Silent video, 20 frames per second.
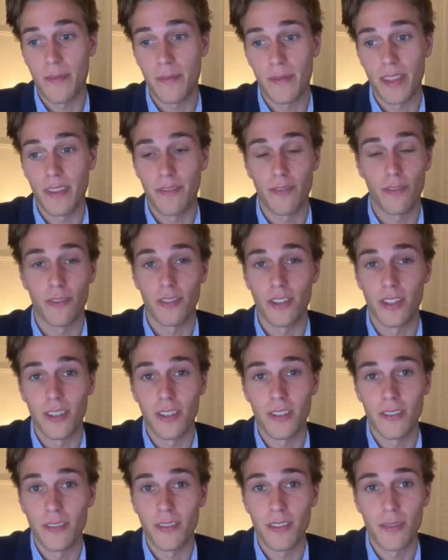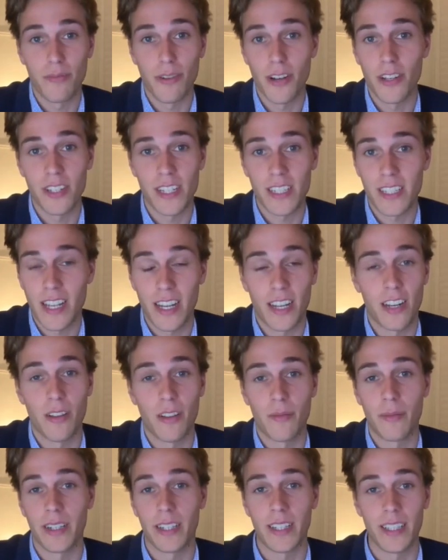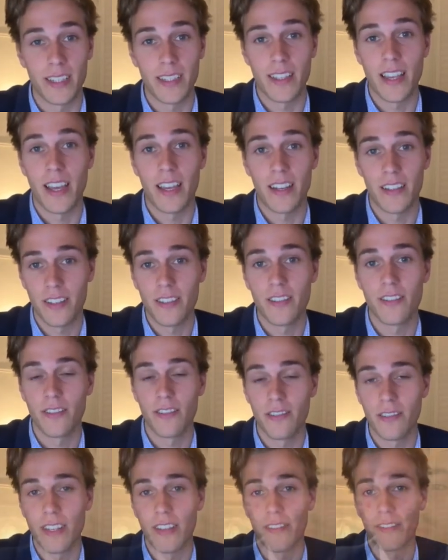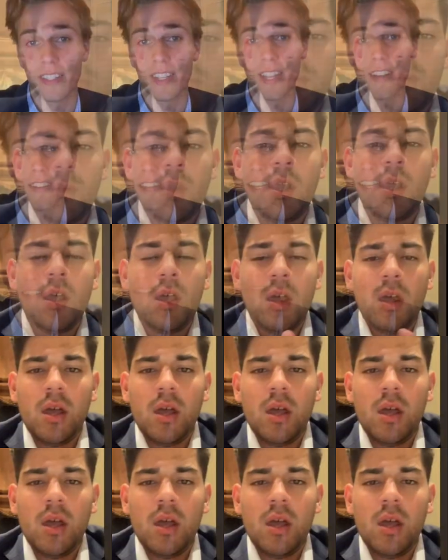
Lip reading: Therefore, the project's economically sound and should definitely go ahead.